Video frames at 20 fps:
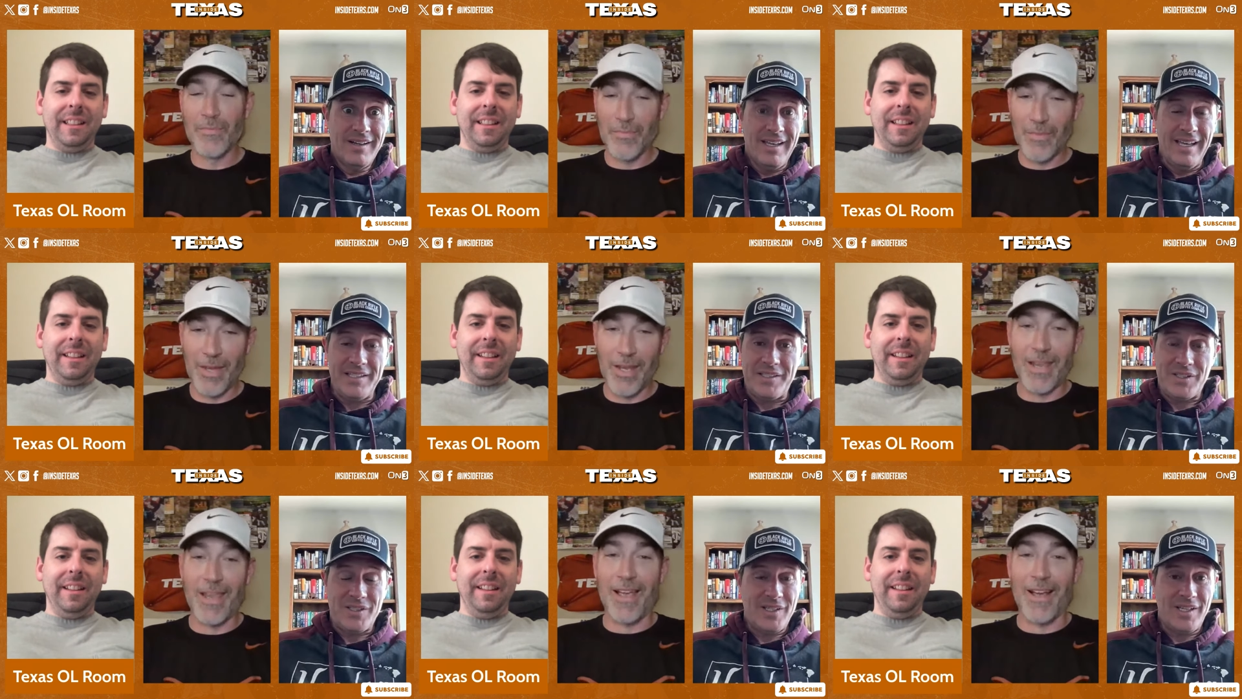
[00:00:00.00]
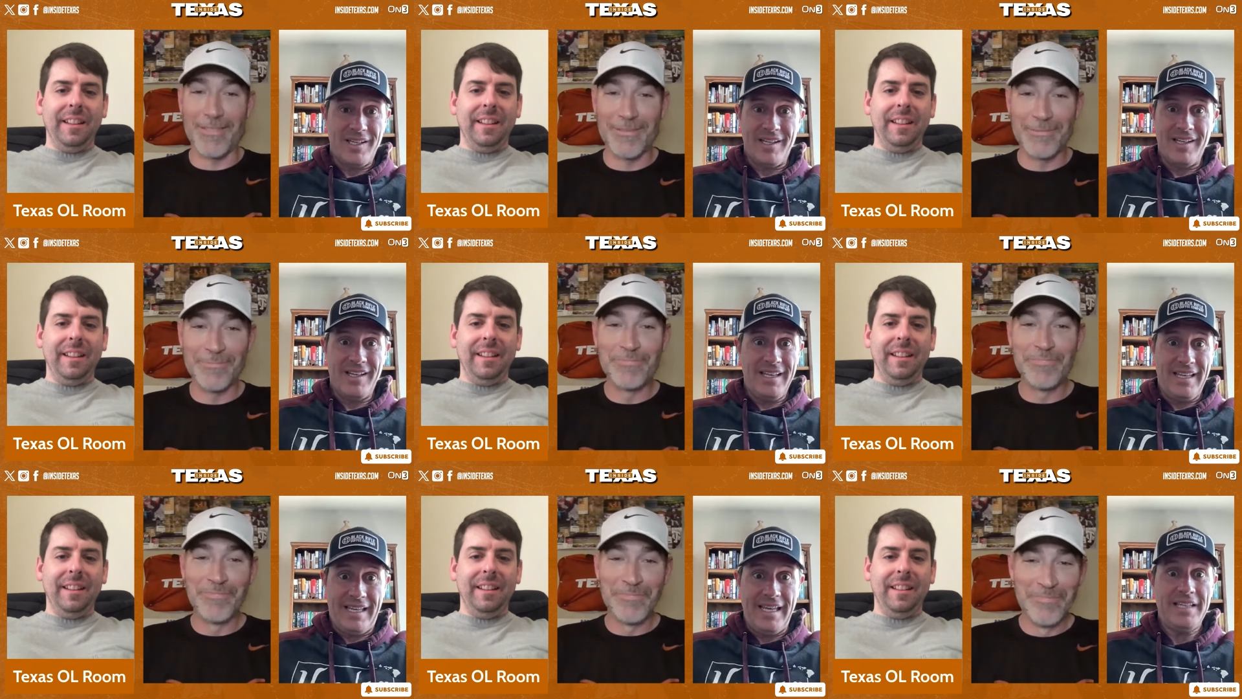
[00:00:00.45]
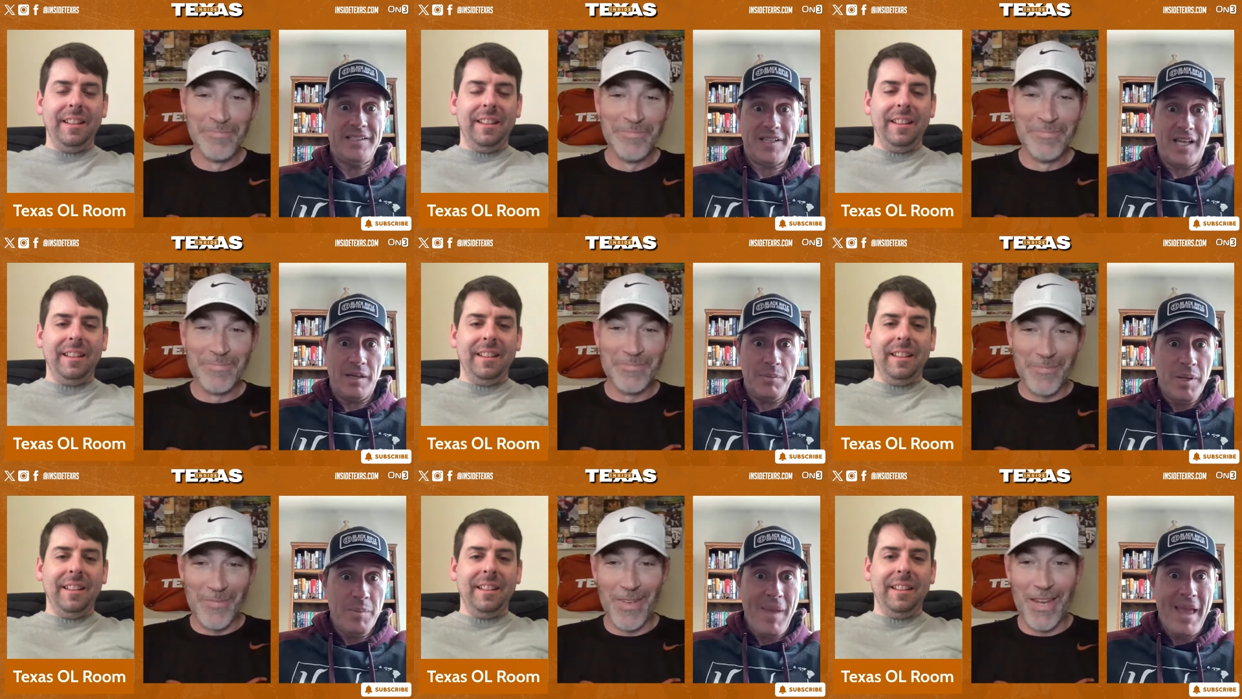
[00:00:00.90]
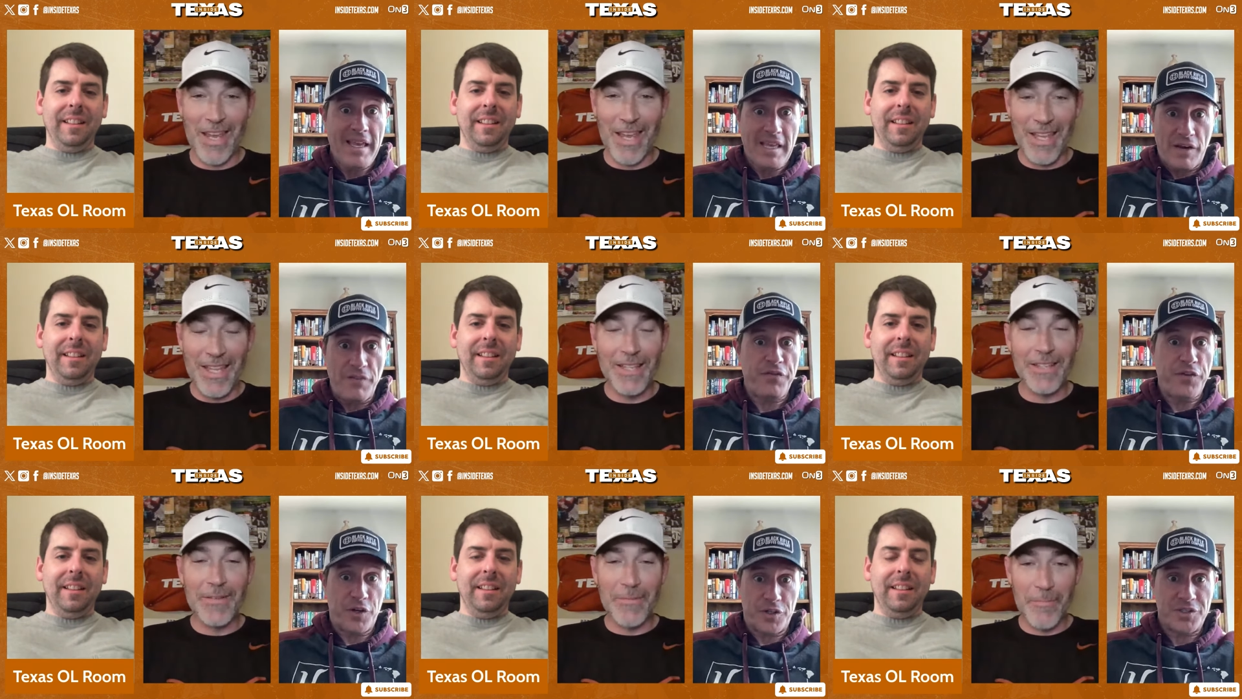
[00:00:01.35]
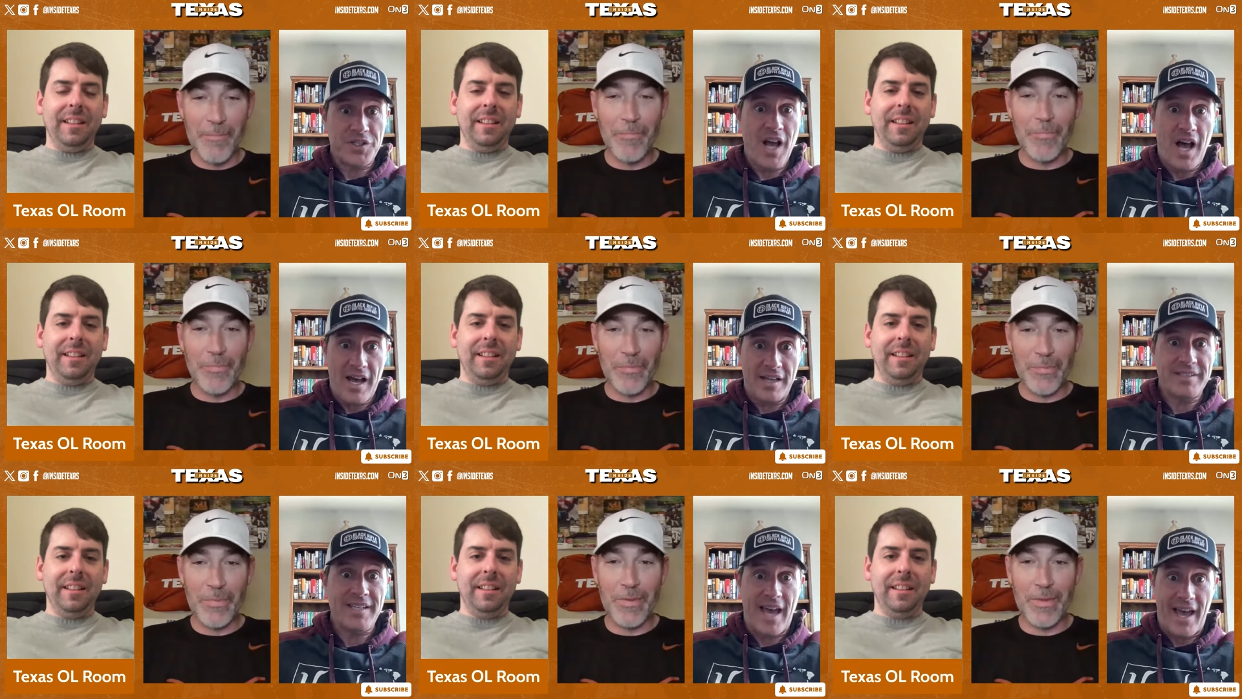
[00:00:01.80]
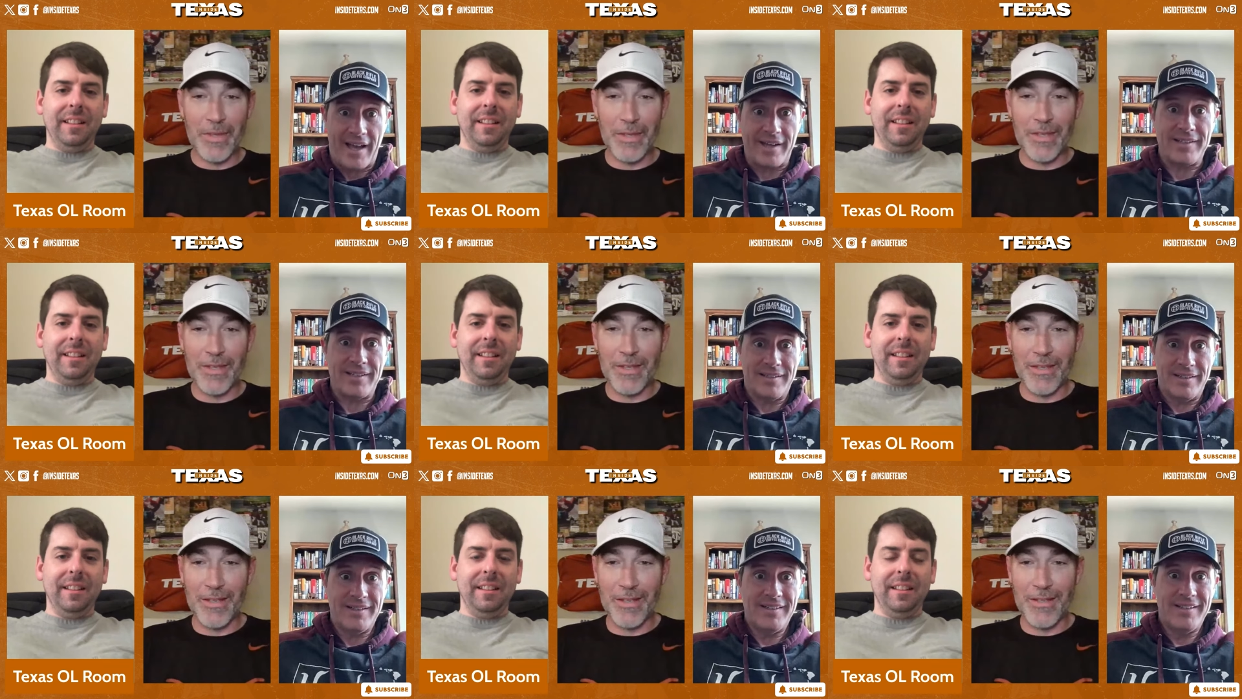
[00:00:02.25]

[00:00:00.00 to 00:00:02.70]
Speaker 1: It's yeah. he's going to be making it, first contact.